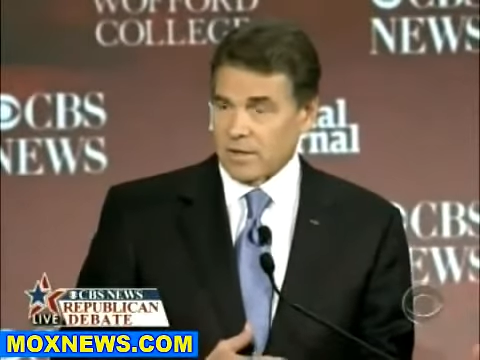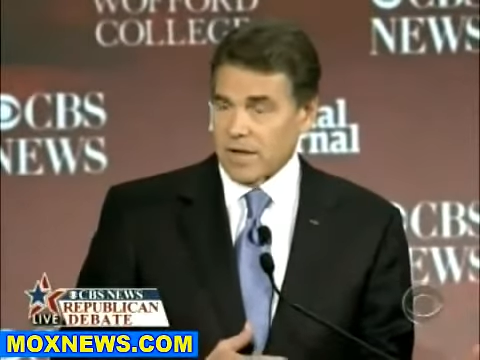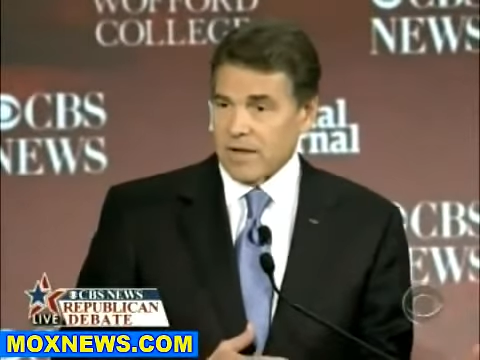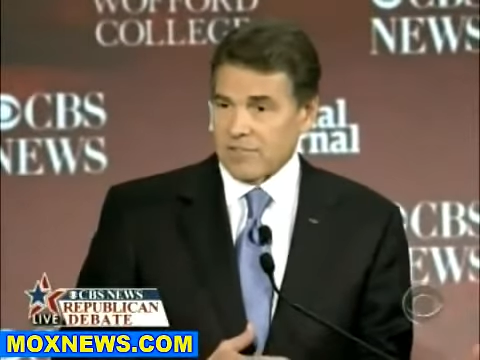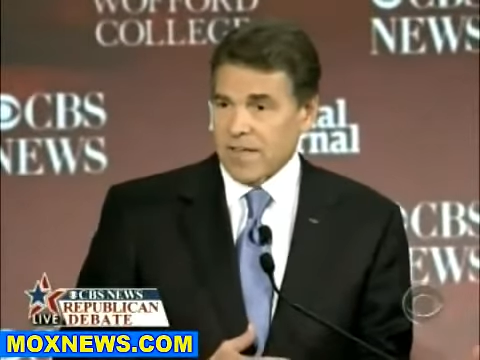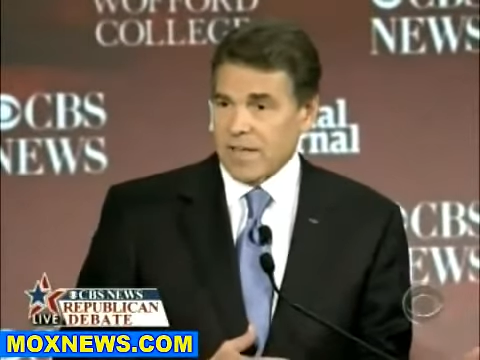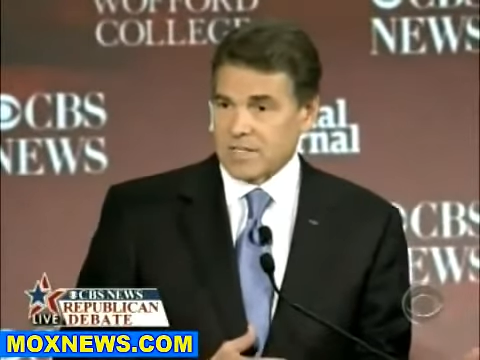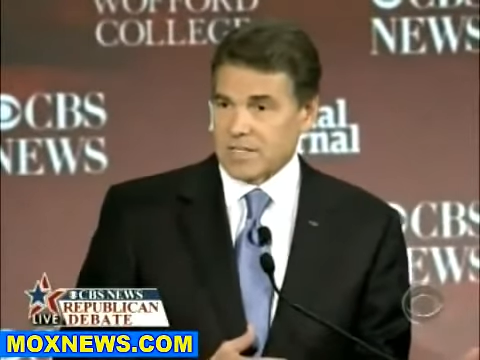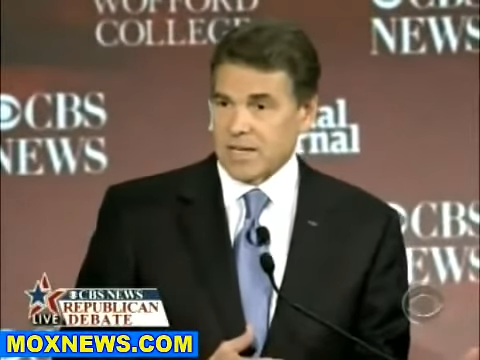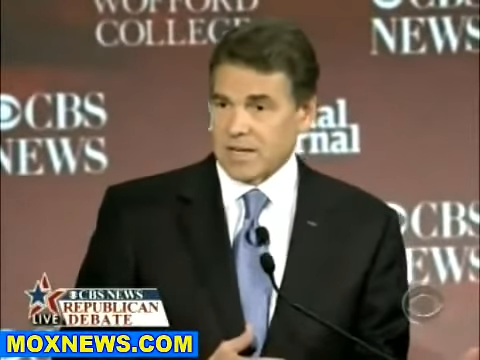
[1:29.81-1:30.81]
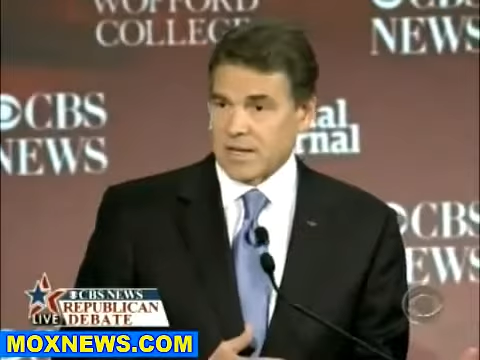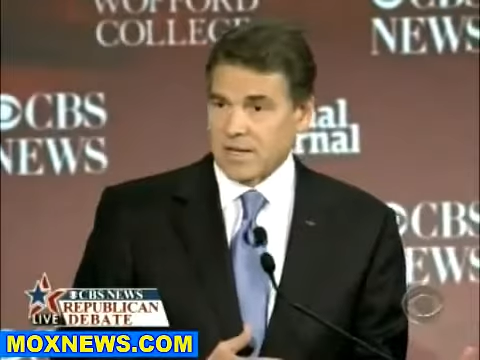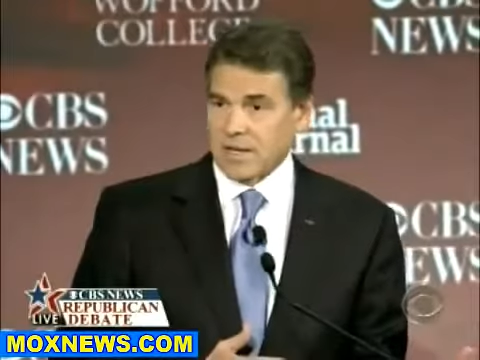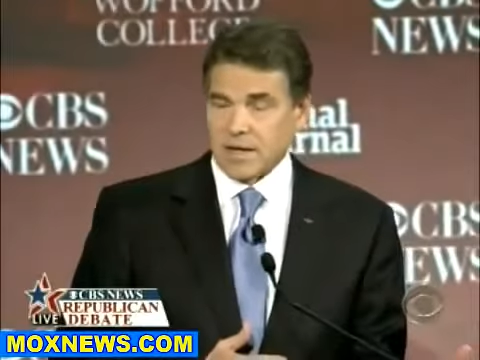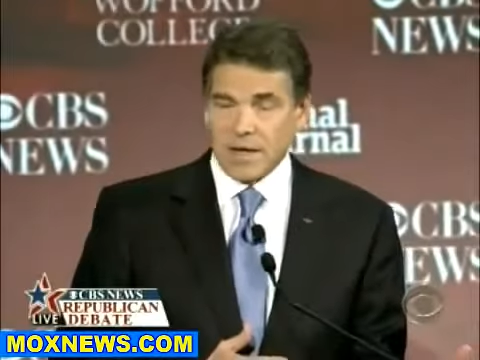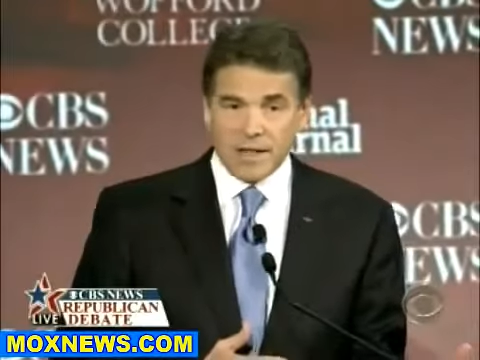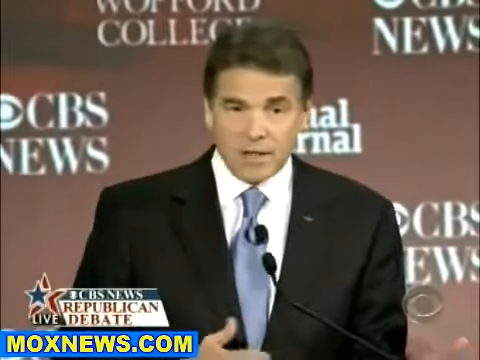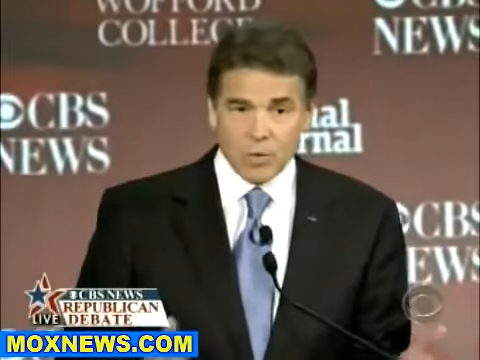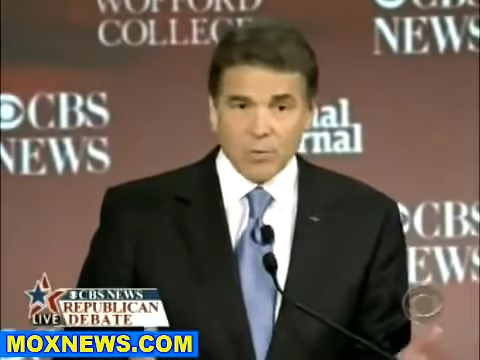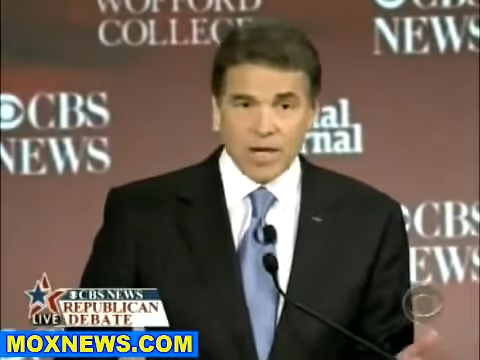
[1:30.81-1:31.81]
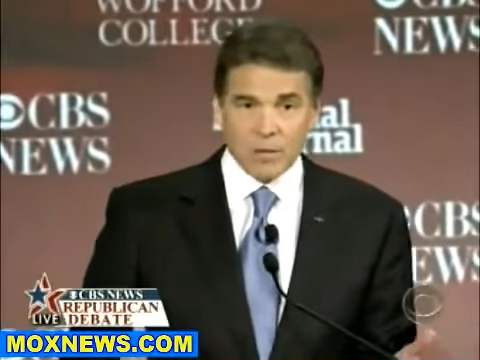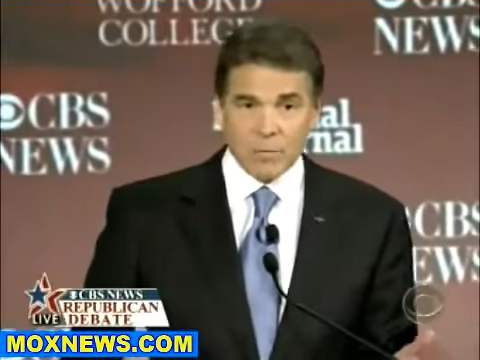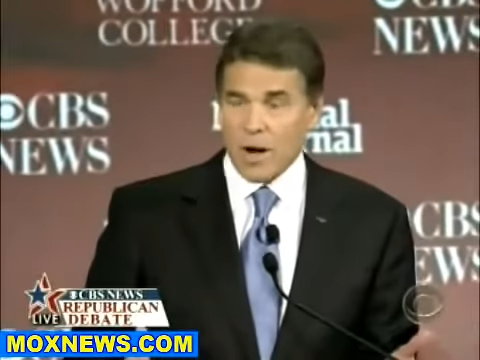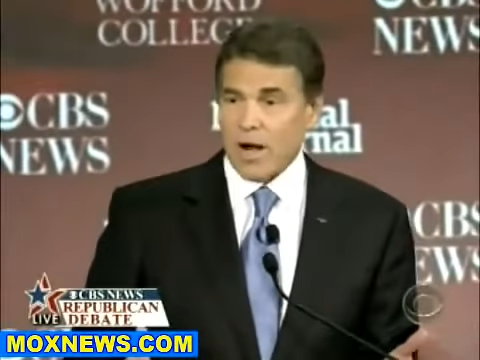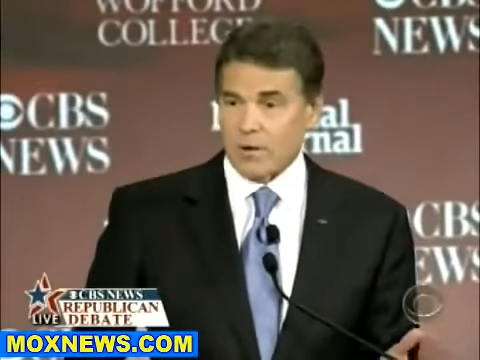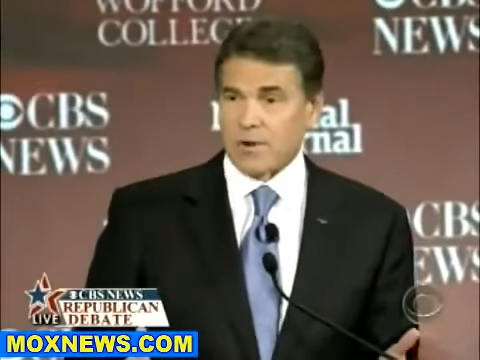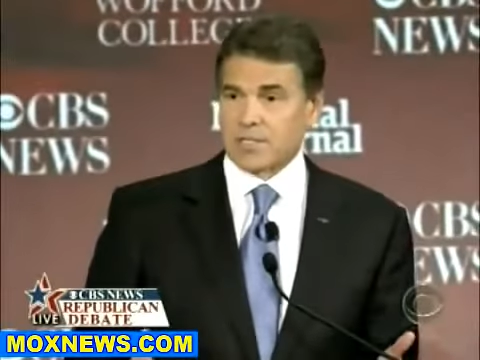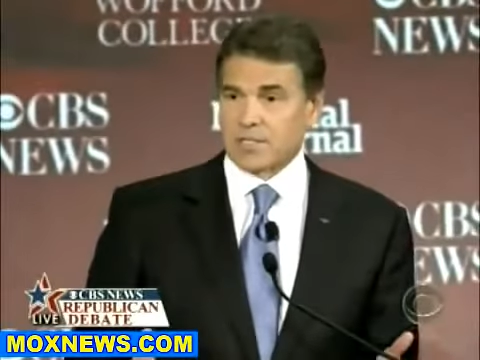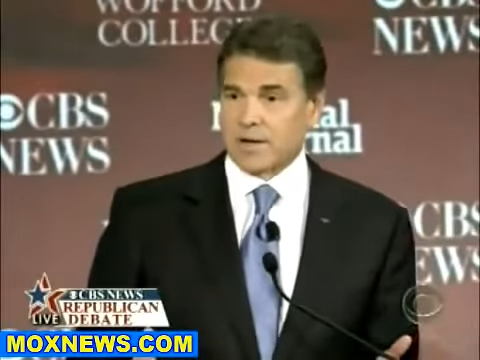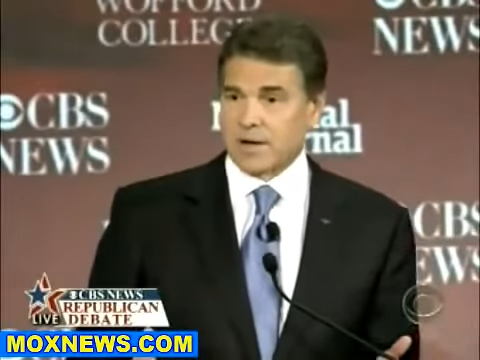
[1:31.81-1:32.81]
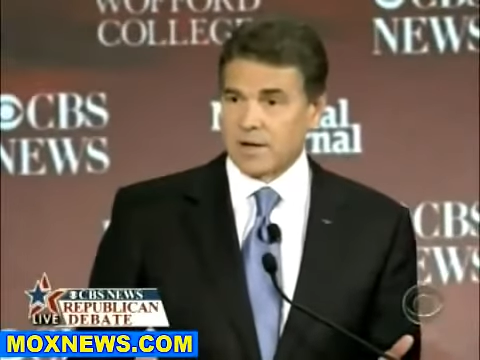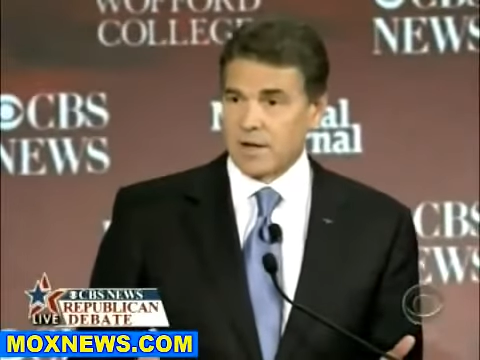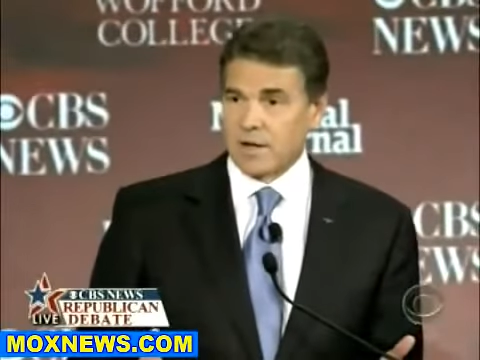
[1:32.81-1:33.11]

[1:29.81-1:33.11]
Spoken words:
Afghanistan. I think we're making progress there.